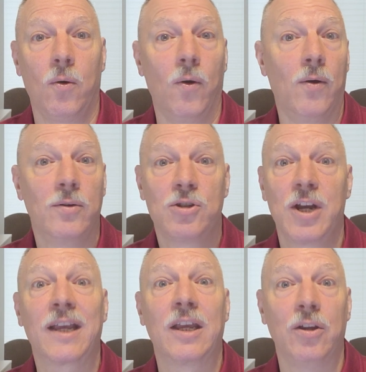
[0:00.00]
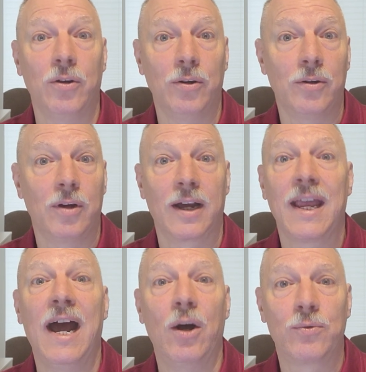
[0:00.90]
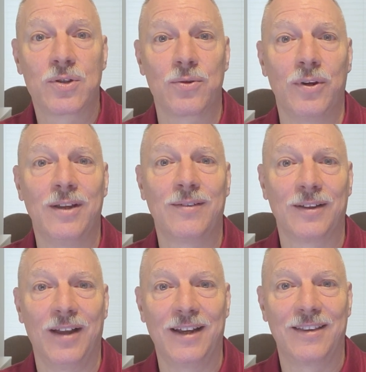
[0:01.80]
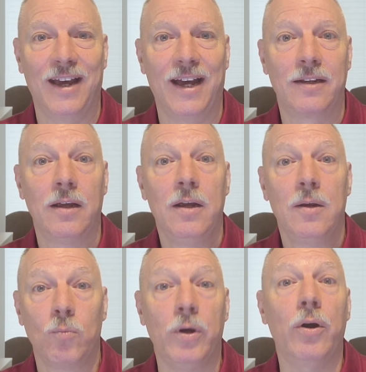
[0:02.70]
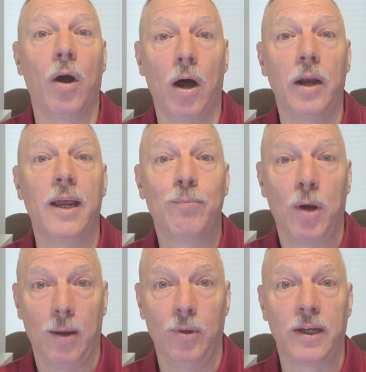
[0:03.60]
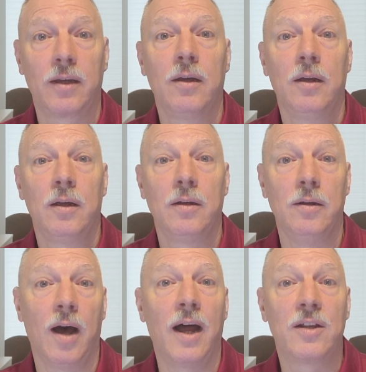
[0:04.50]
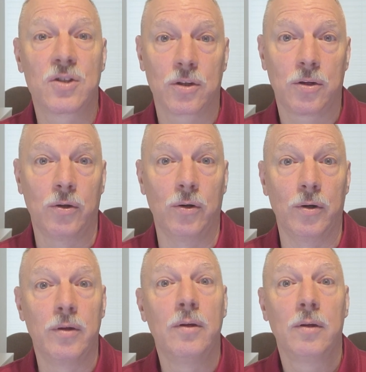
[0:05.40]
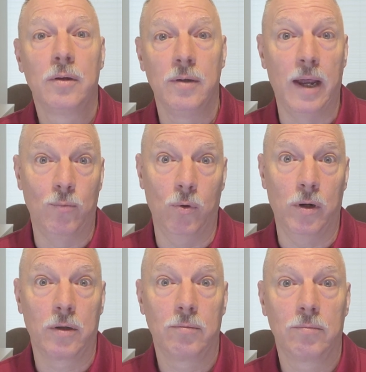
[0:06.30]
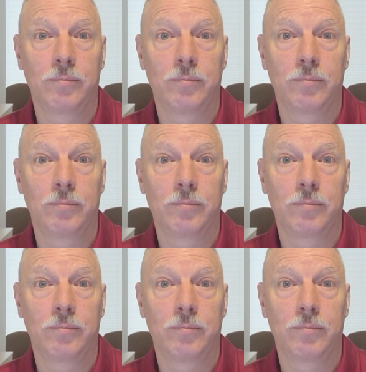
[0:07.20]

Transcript: or checking your accounts or anything like that when you're on a public, non-secured network.